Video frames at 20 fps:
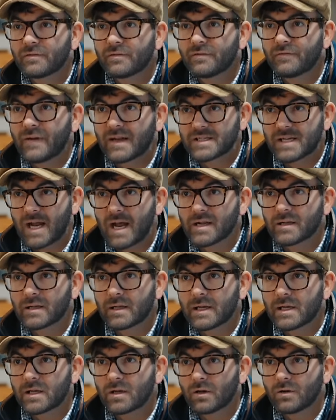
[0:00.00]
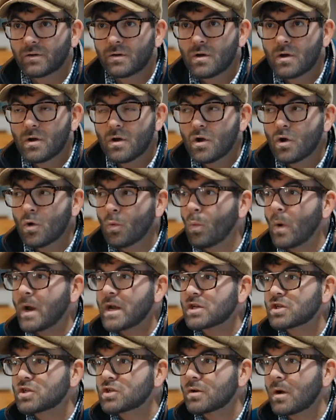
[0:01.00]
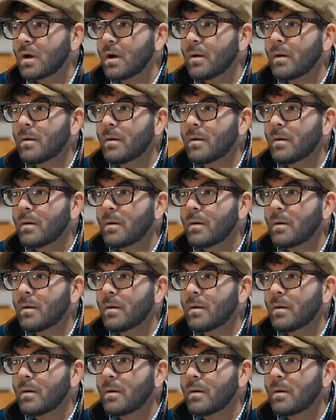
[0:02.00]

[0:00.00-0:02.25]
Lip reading: faster handling gun, which